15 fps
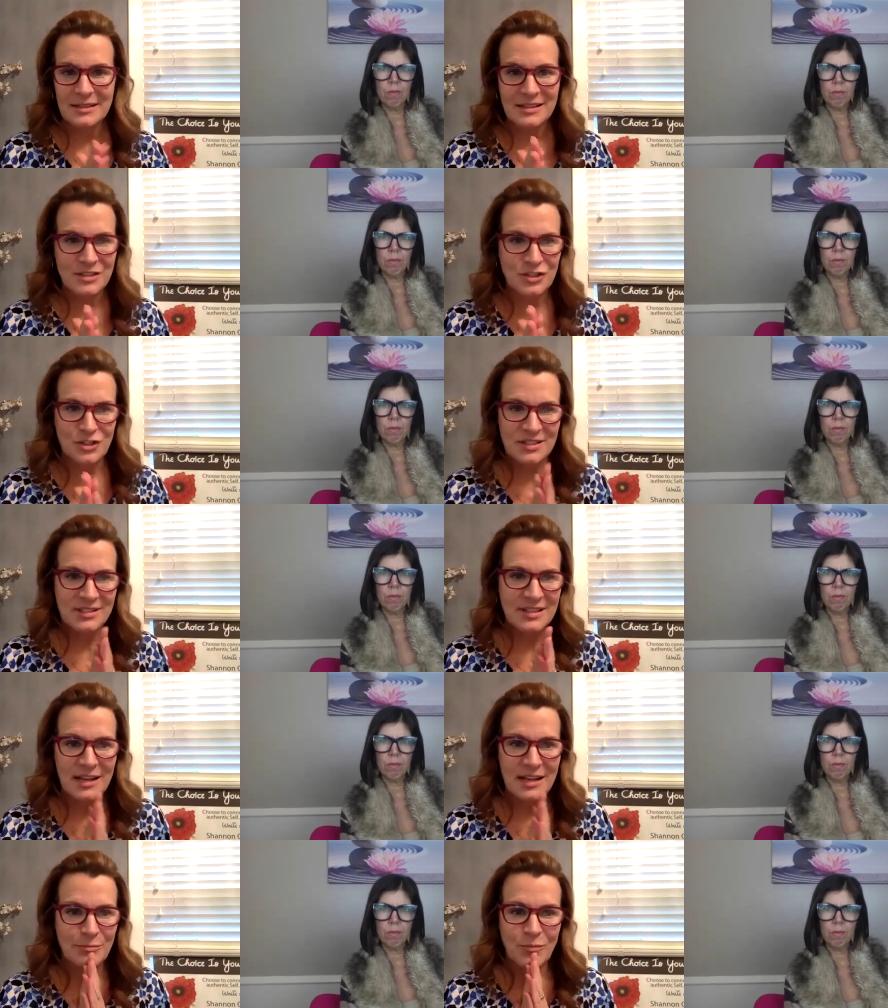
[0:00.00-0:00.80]
Speaker 1: it's just
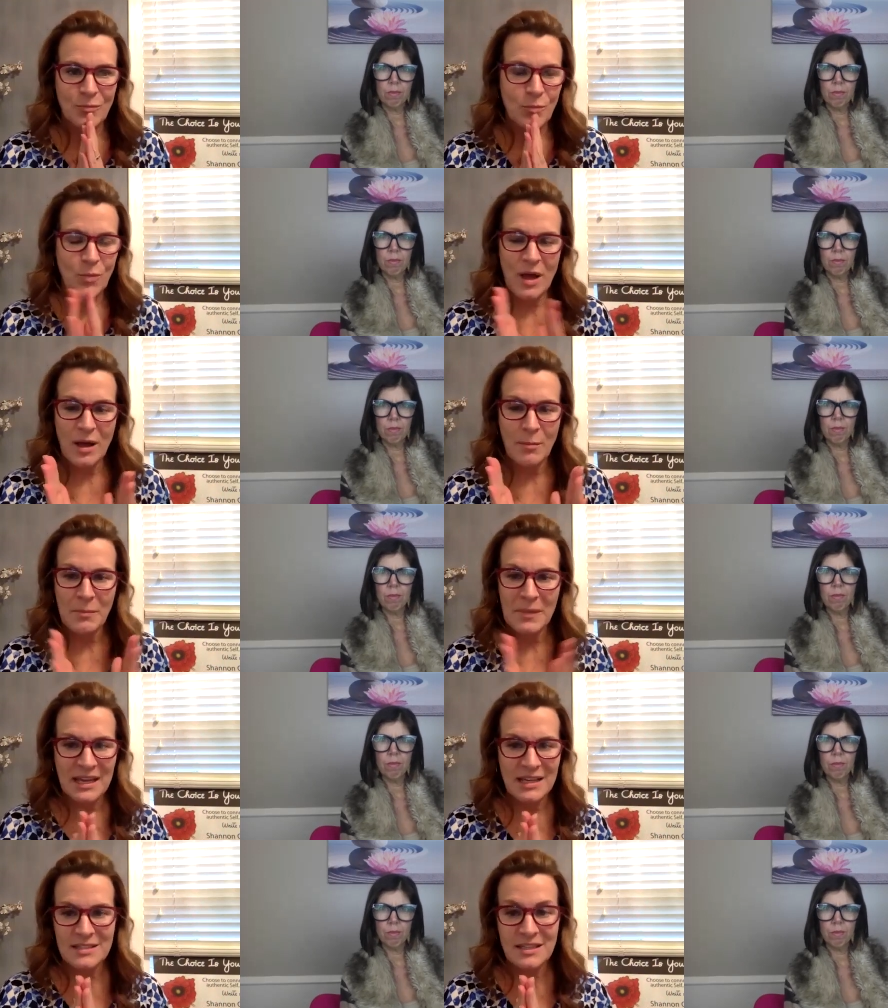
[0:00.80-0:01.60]
that
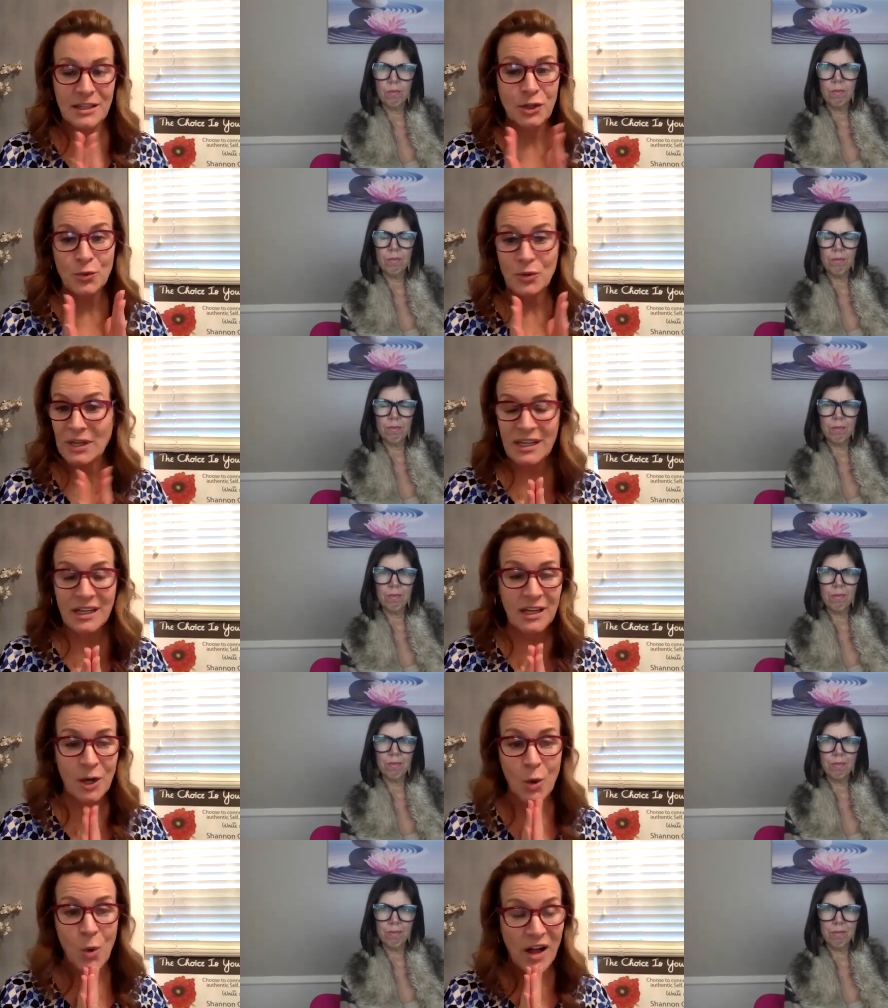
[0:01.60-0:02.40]
amazing unique
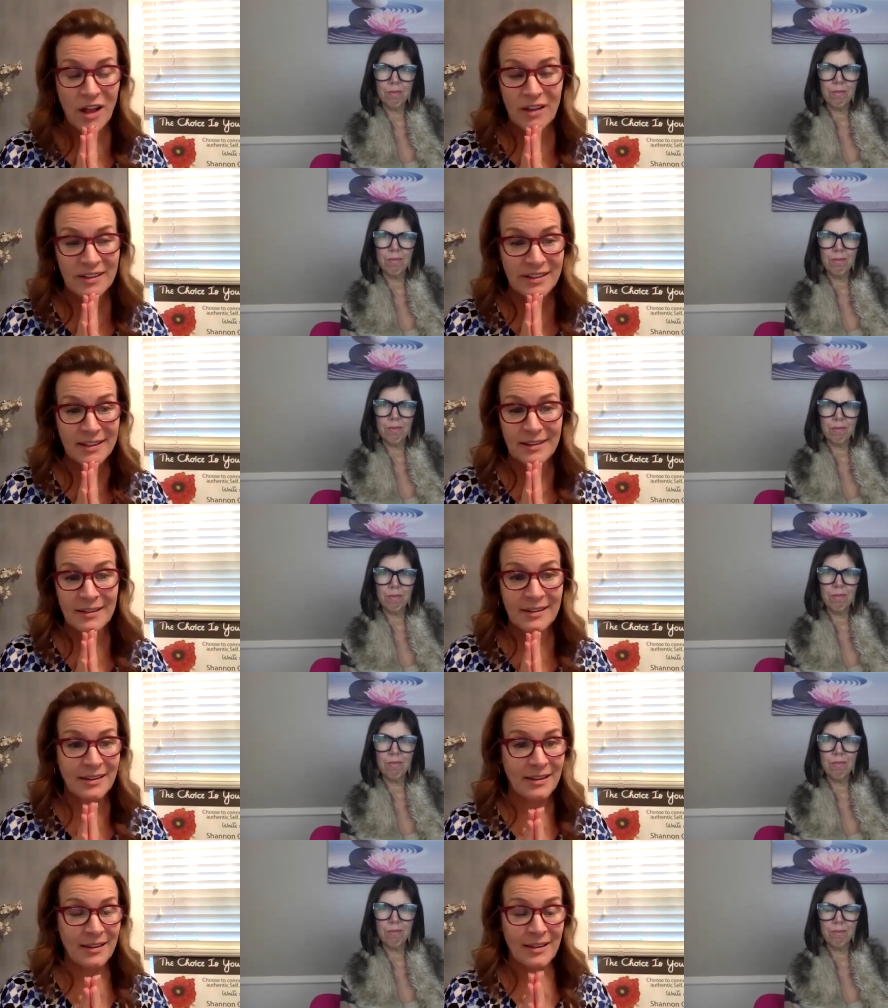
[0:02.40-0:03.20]
quality
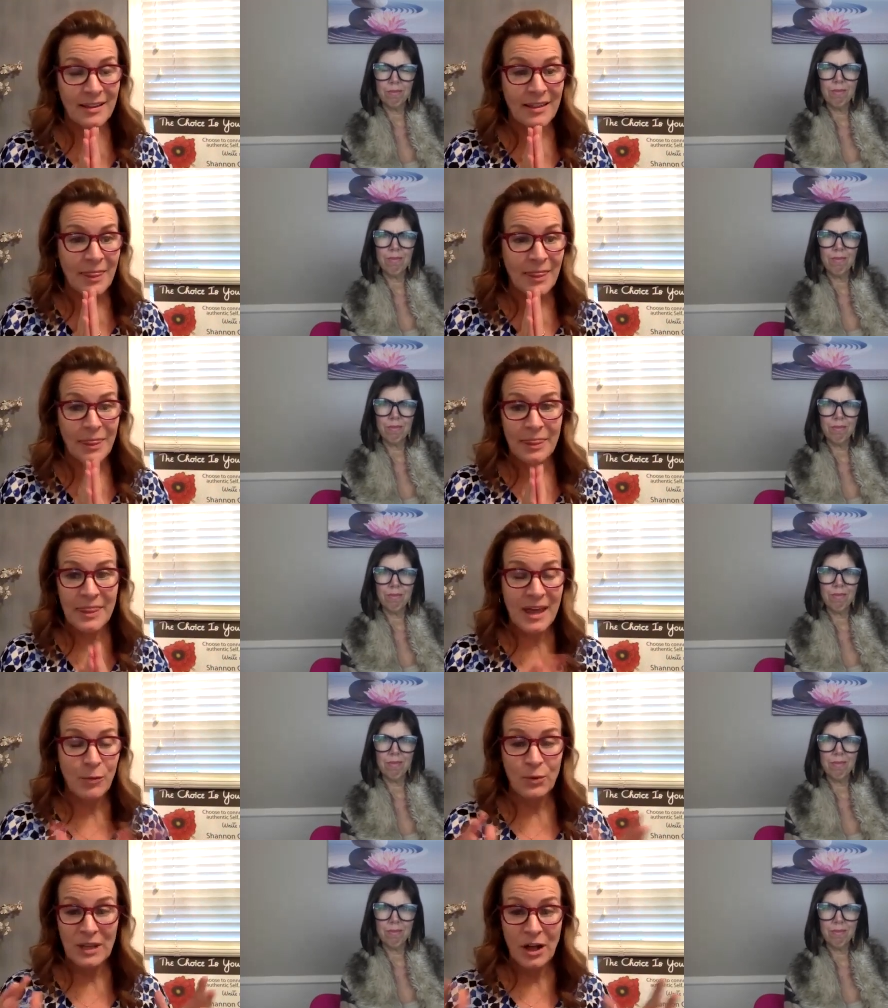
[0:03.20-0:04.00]

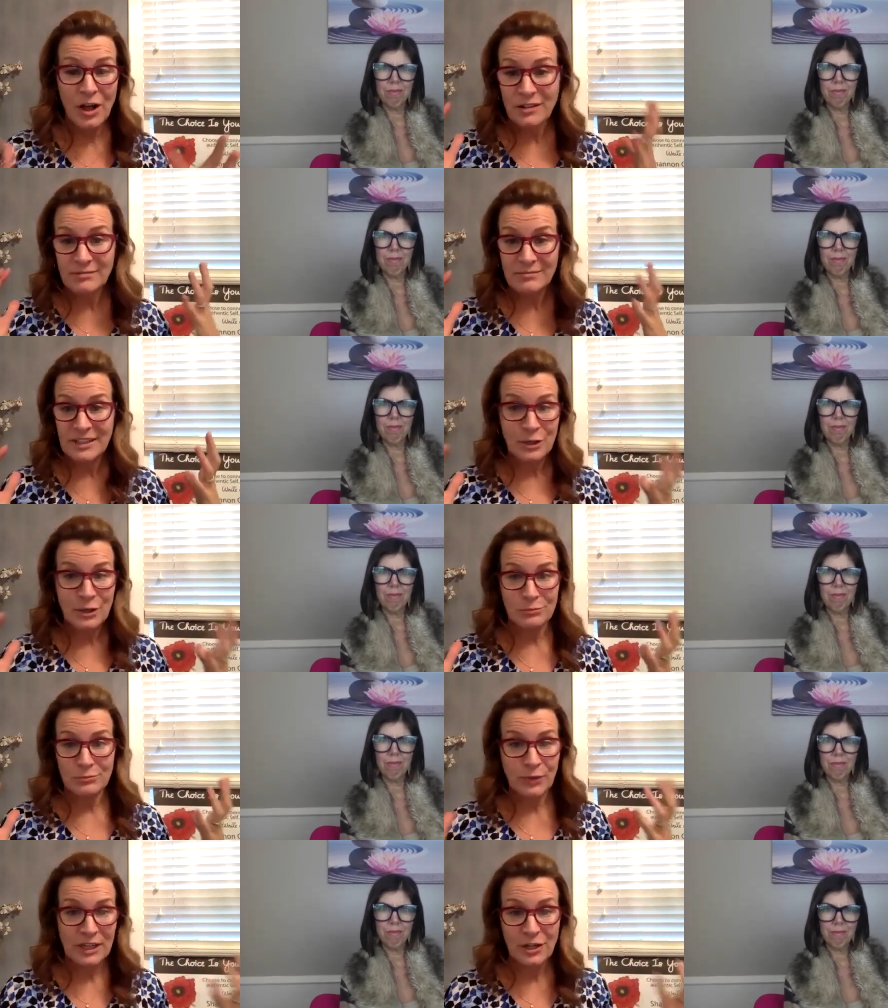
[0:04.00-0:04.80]
that we all you know
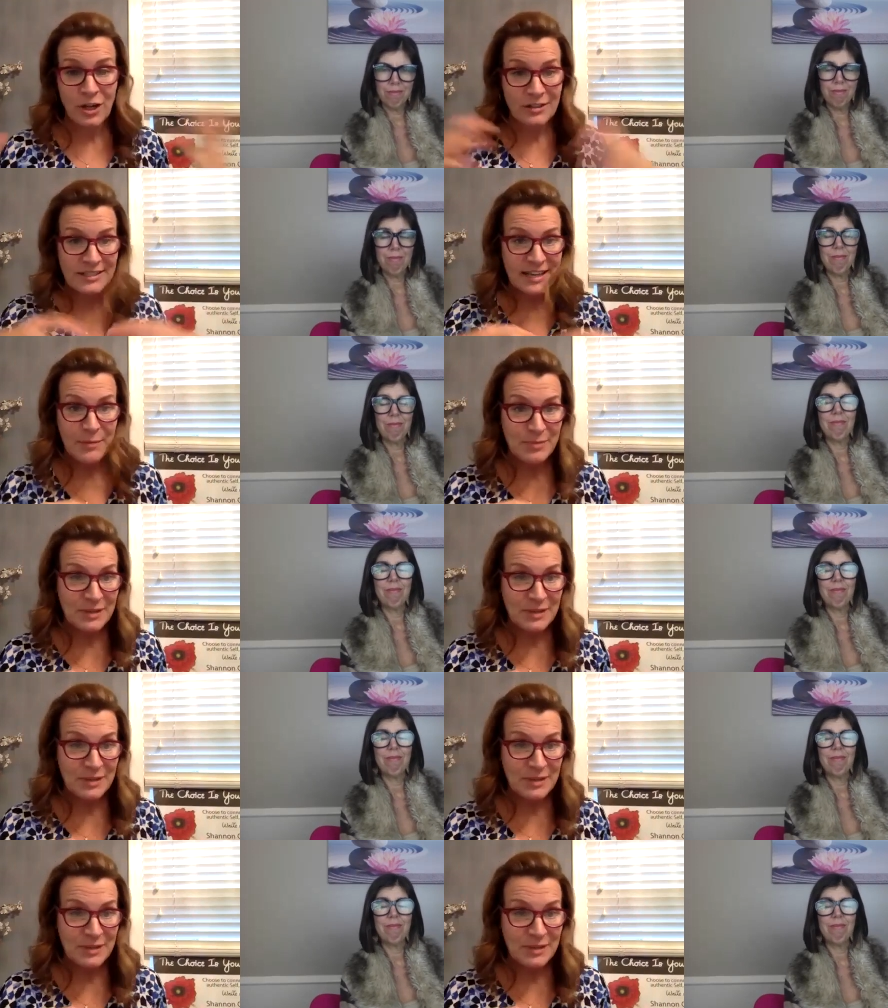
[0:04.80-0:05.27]
we can all tap